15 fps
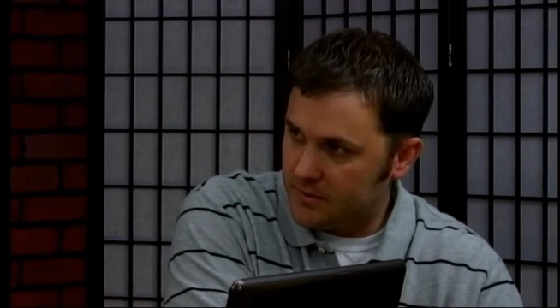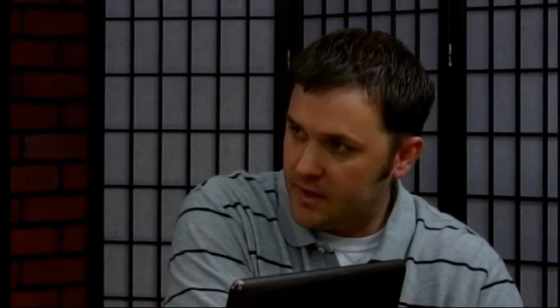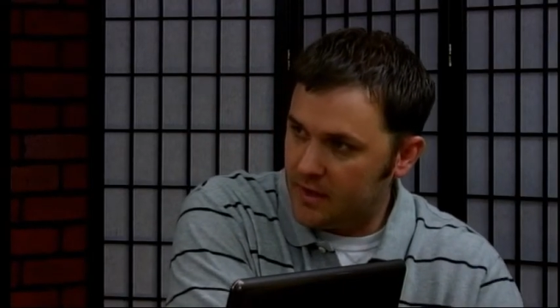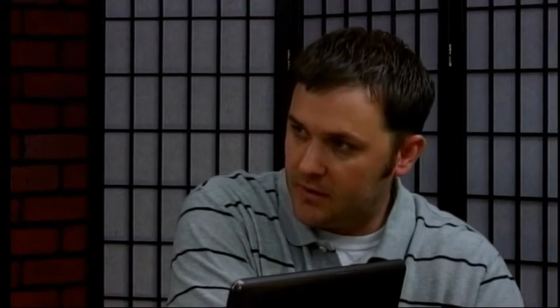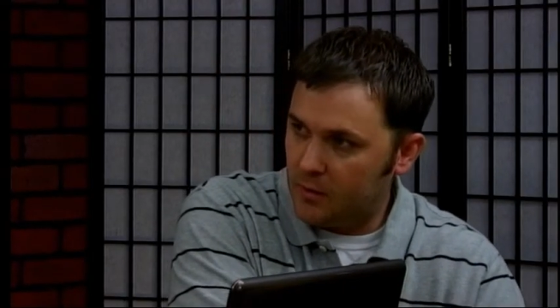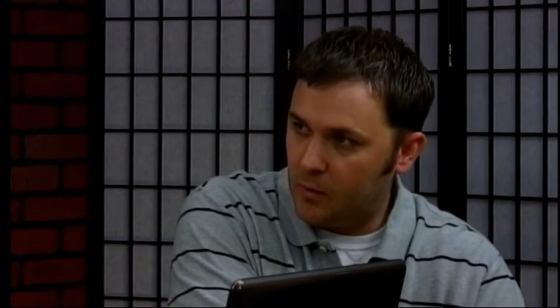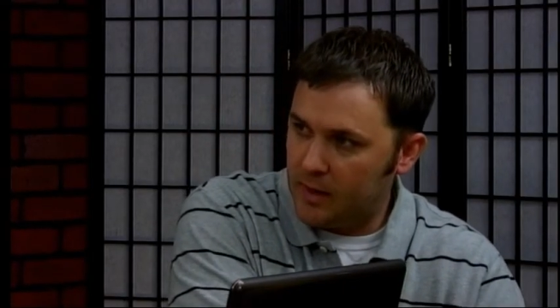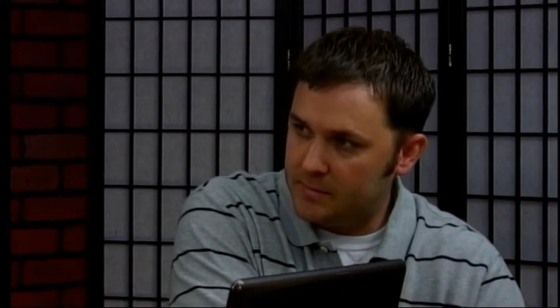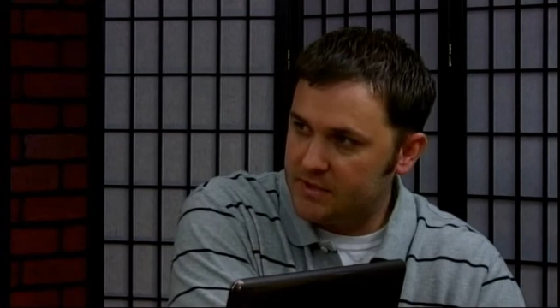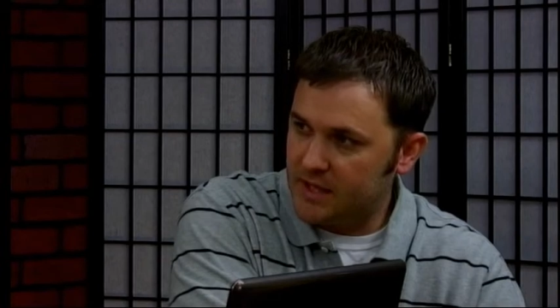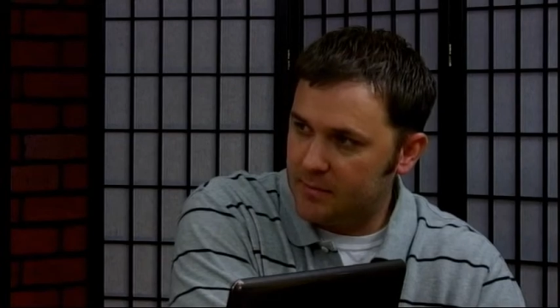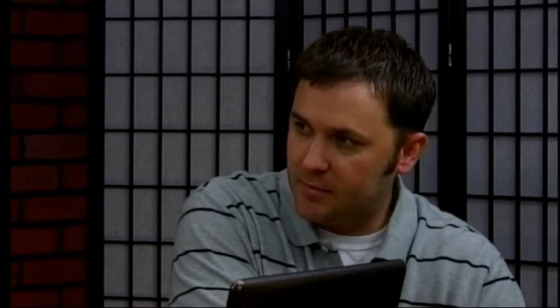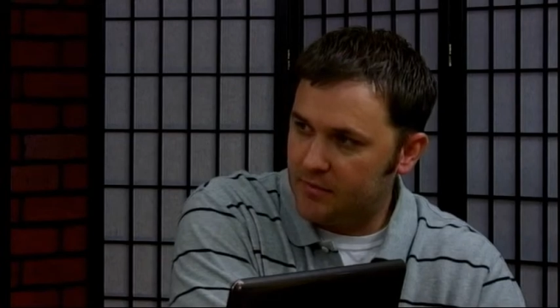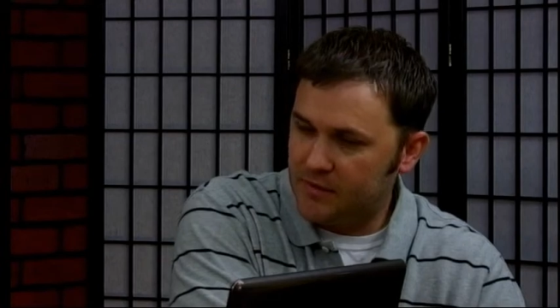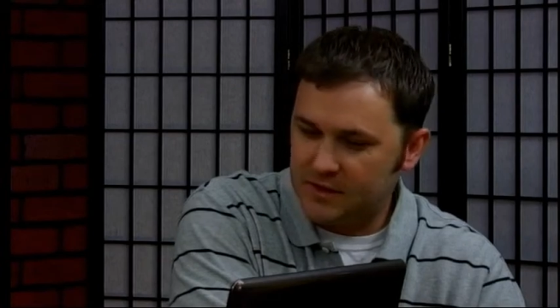They're the
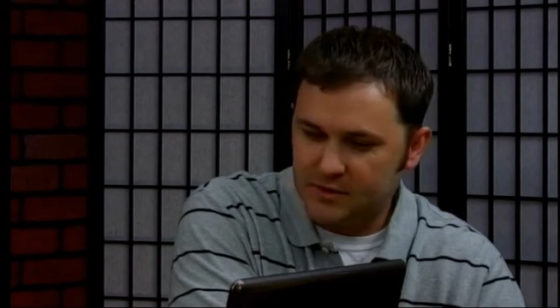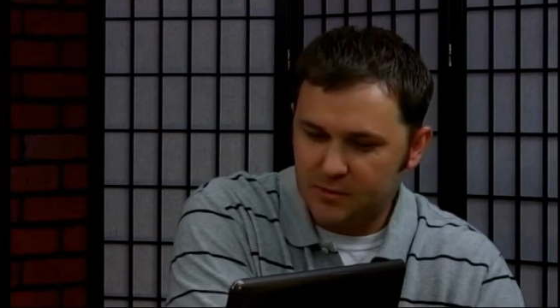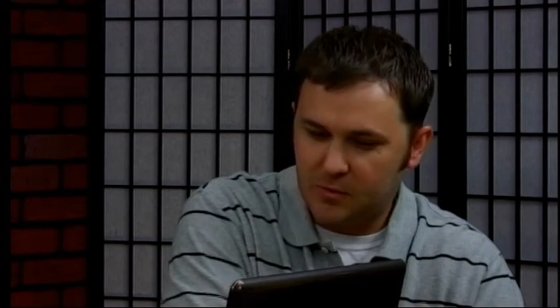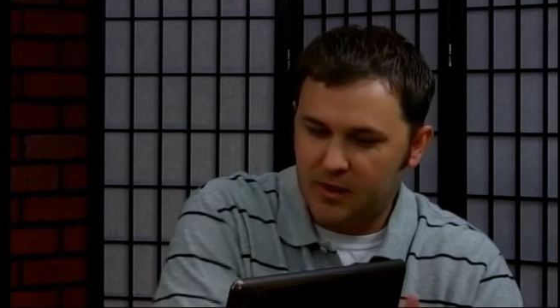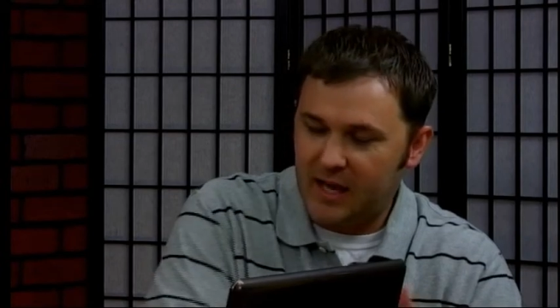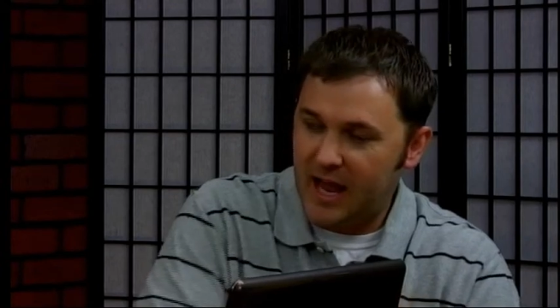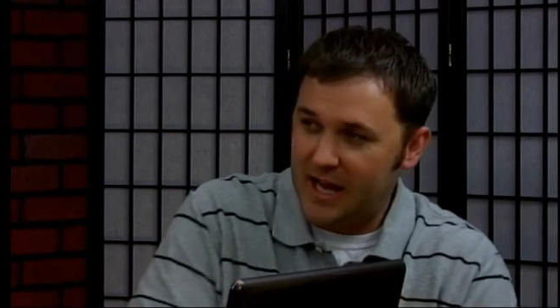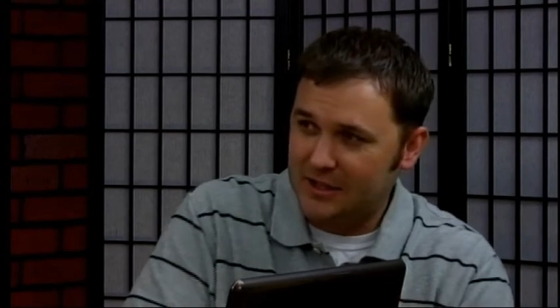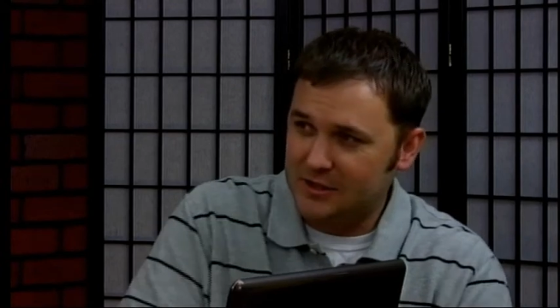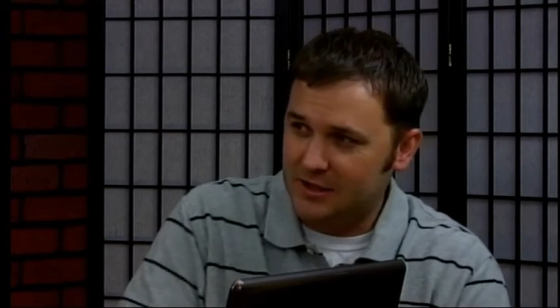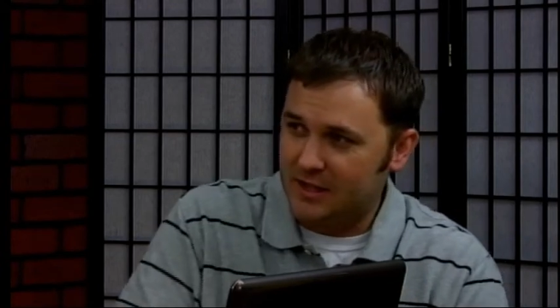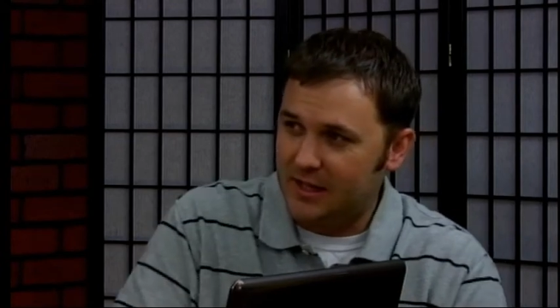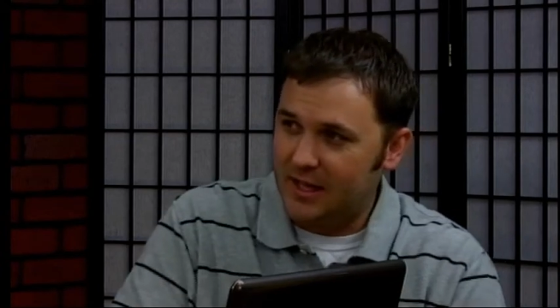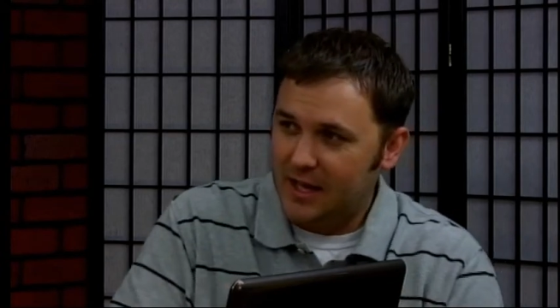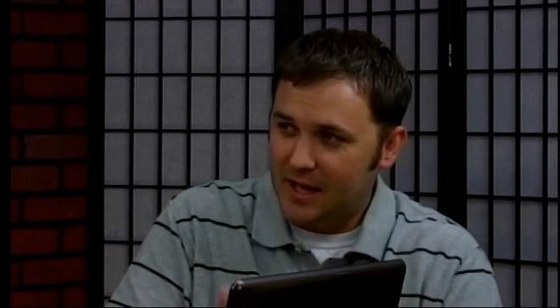website professional when
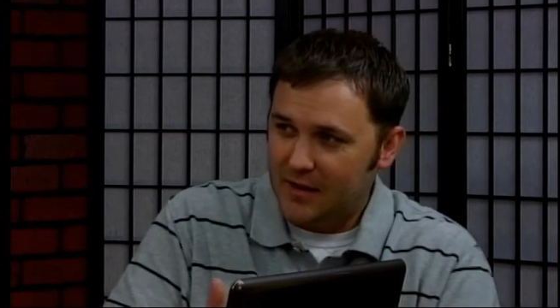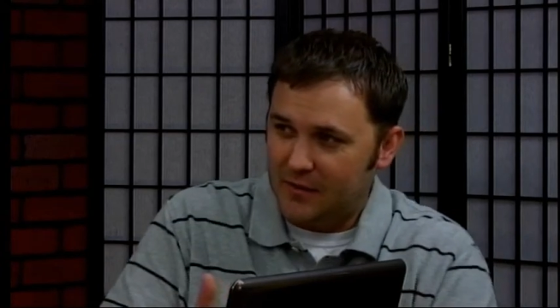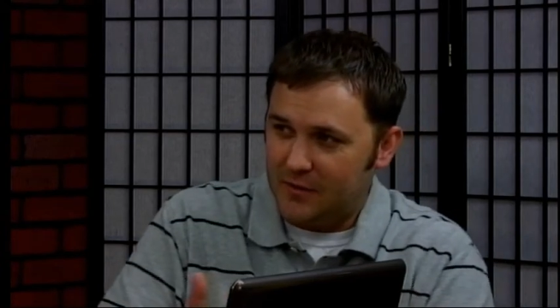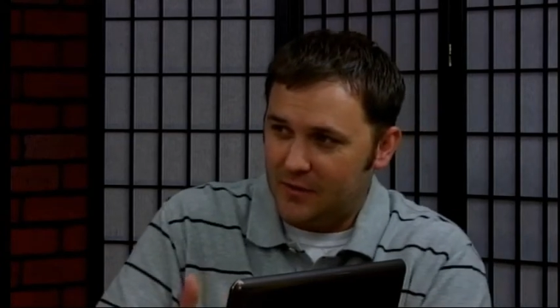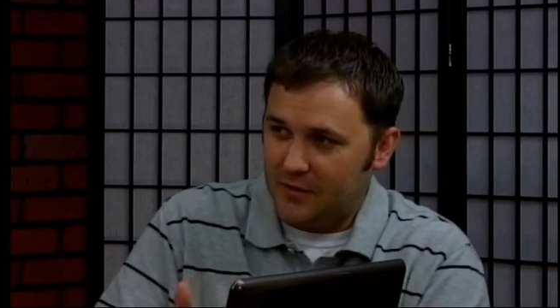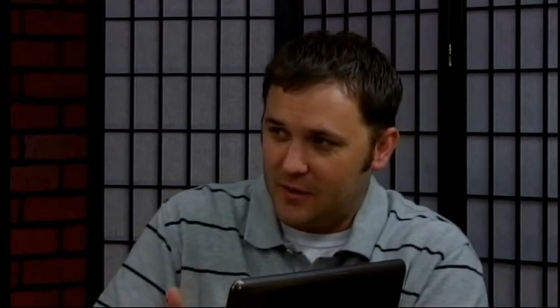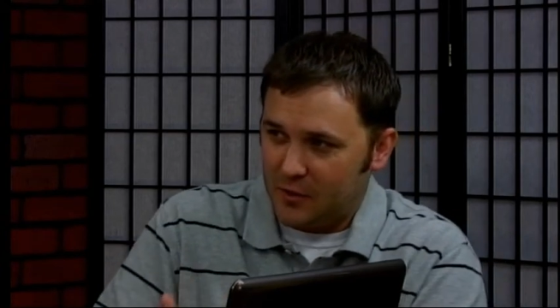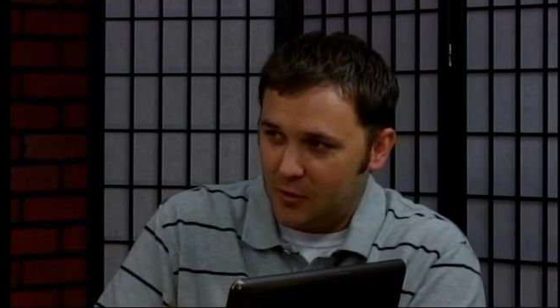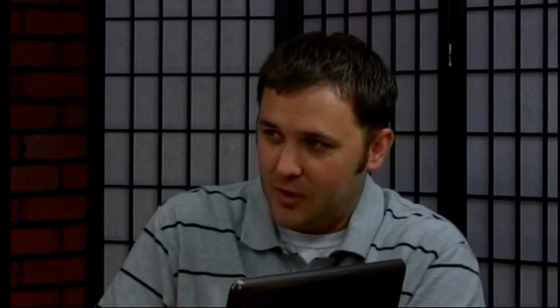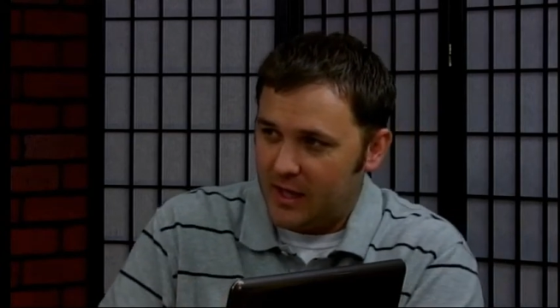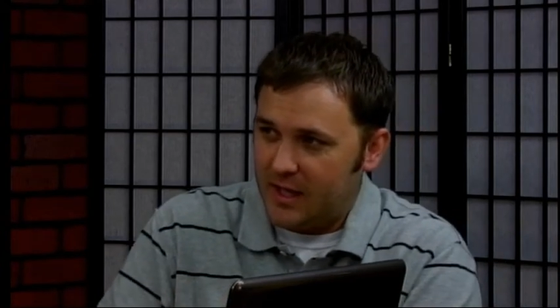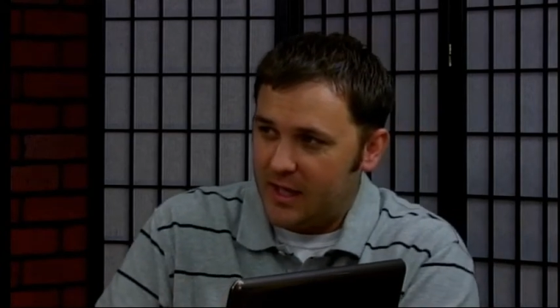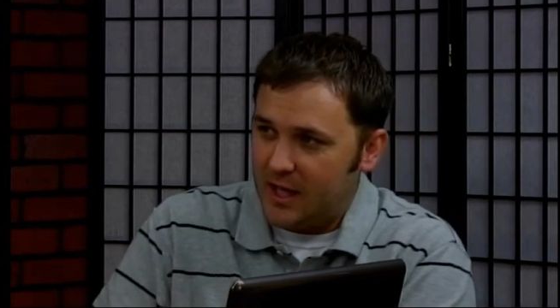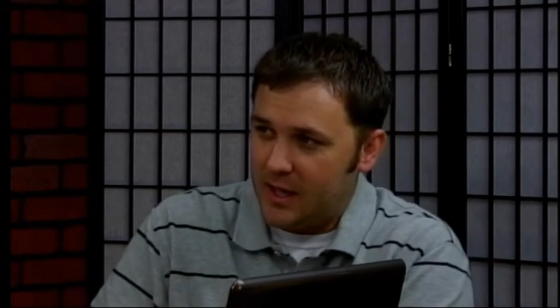actually they're the Greek,